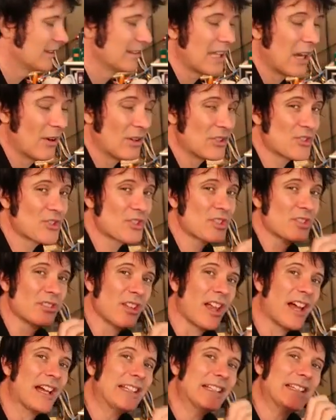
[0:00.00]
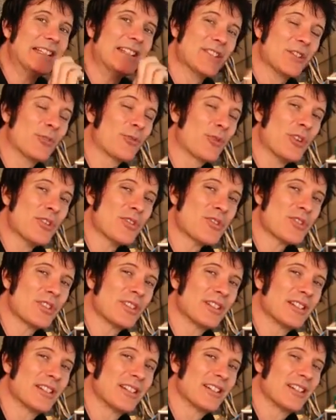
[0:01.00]
Now it's slightly different.
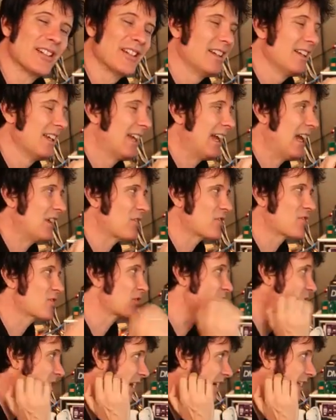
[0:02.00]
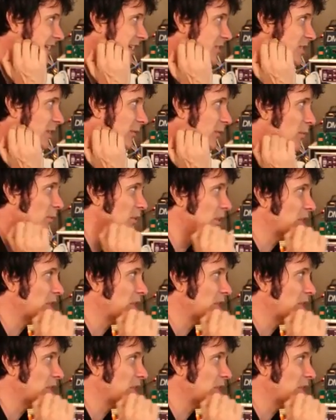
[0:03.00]
It's slightly different,